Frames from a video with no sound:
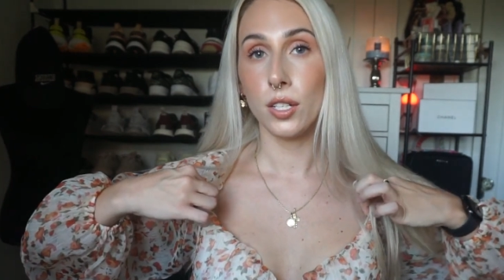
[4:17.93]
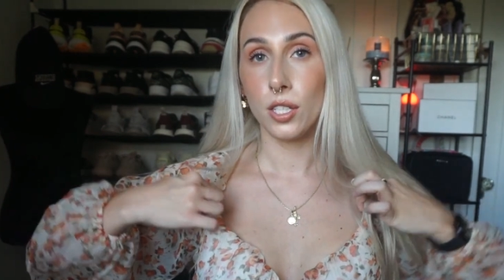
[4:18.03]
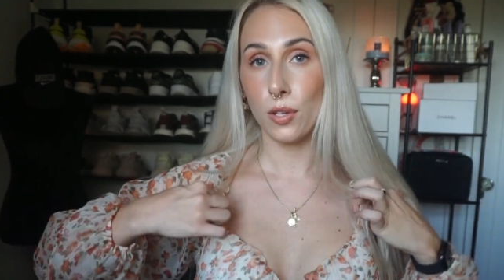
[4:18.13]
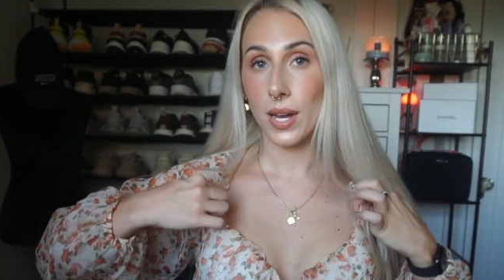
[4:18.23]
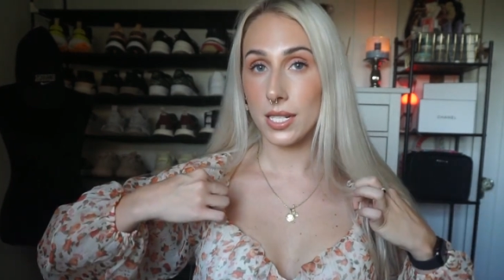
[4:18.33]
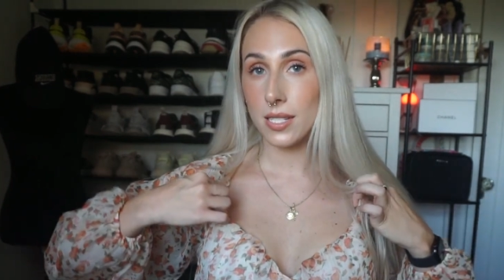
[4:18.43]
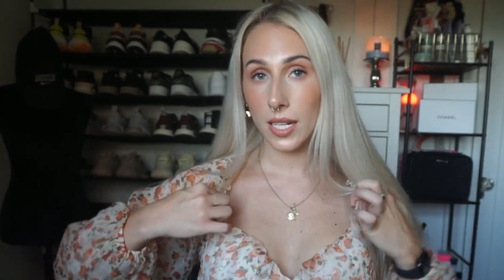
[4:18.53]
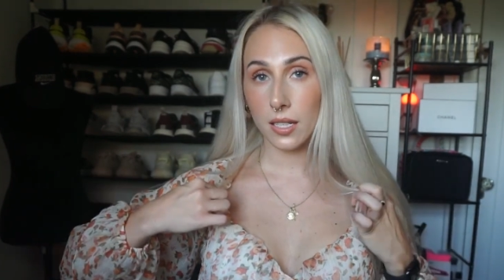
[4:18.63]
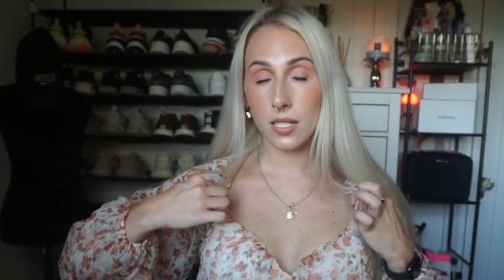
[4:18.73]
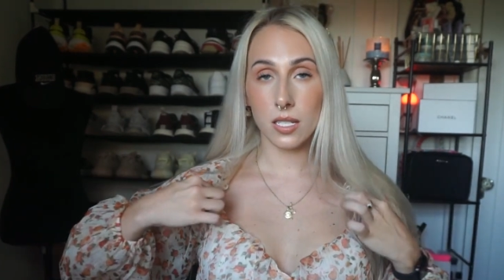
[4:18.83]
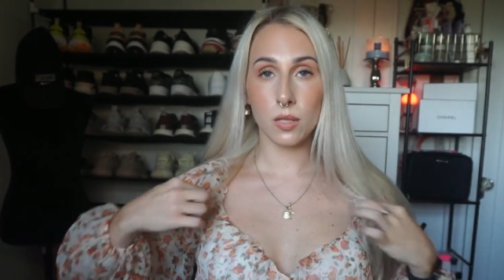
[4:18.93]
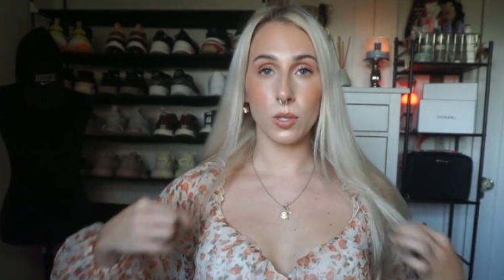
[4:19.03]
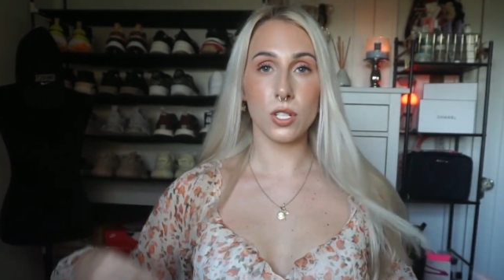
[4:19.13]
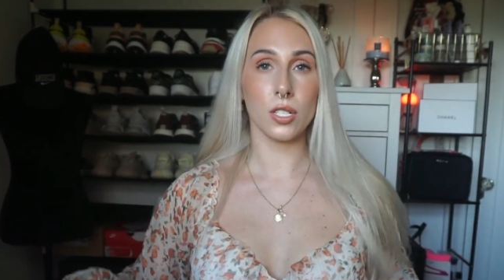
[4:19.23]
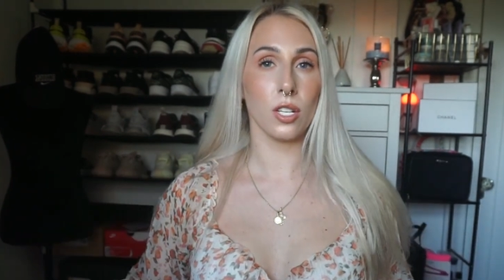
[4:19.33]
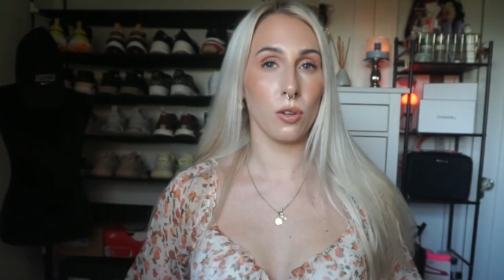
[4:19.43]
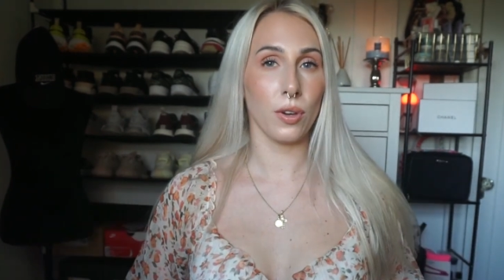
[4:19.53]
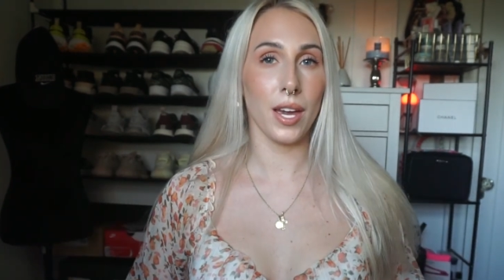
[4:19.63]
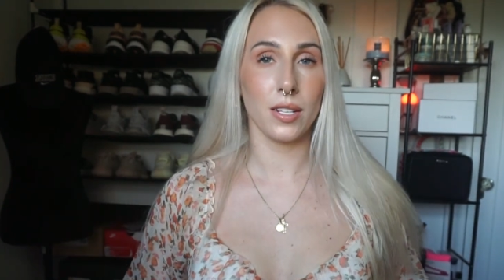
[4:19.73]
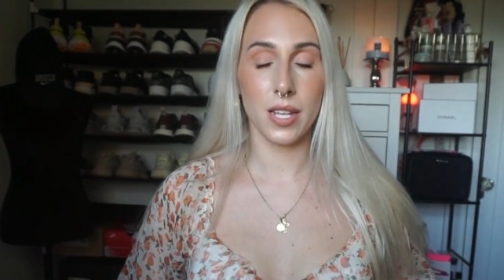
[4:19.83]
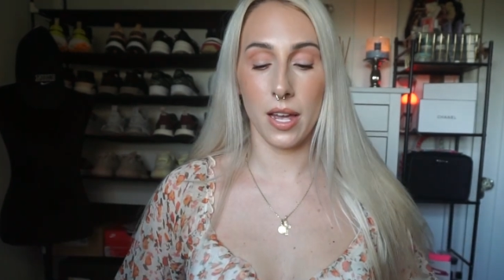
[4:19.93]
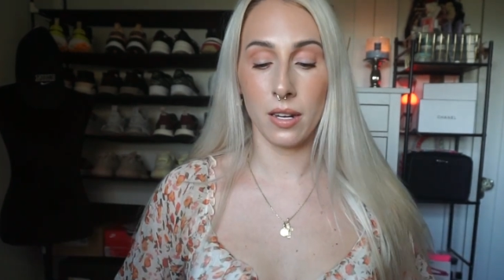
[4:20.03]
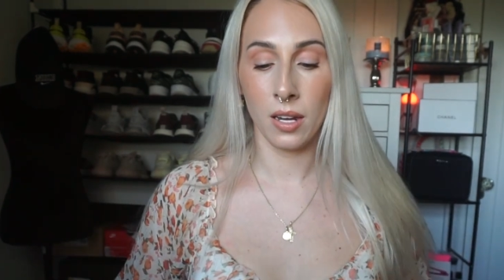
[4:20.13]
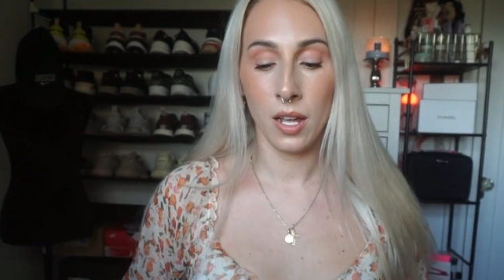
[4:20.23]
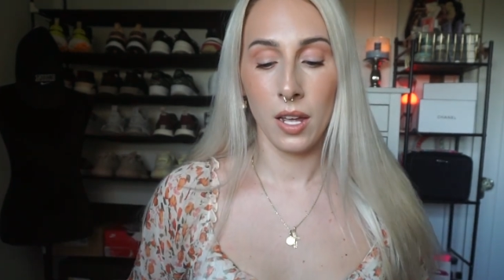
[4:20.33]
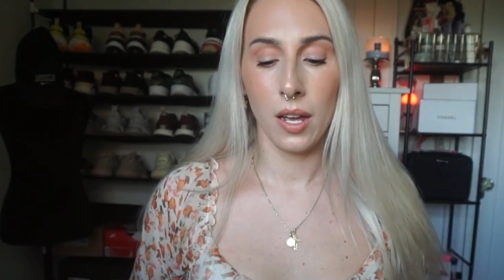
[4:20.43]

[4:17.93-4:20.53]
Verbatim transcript: U S six, which is a U K ten.